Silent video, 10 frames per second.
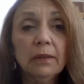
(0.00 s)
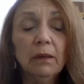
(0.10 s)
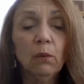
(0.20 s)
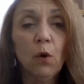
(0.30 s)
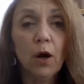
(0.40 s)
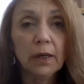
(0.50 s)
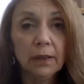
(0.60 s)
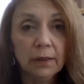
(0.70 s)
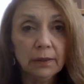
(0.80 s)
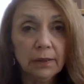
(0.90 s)
walk
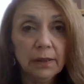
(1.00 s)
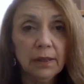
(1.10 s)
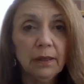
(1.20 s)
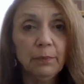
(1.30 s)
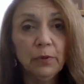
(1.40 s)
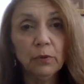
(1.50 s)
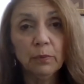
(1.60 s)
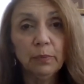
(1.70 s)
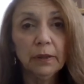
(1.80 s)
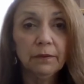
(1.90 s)
to keep your
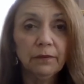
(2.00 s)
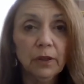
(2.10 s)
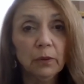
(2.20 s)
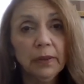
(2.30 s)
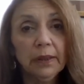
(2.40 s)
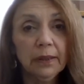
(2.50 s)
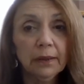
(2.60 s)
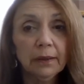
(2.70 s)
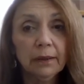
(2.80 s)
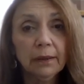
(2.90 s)
blood flowing
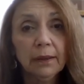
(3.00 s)
in,